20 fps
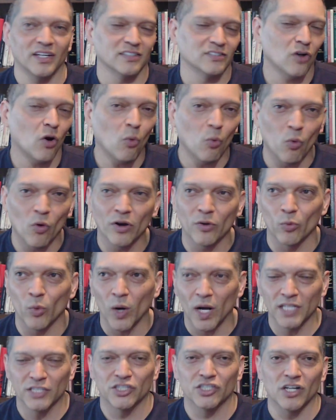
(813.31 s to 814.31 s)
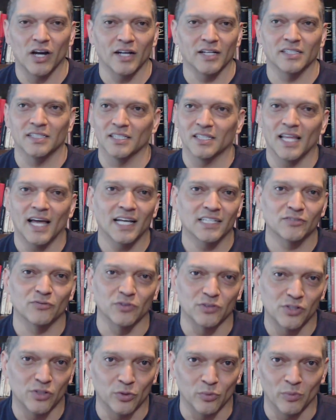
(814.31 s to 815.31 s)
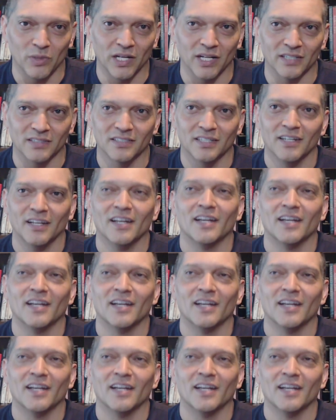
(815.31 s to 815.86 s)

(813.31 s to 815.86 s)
it's all one wide shot, and it lasts for 2 minutes,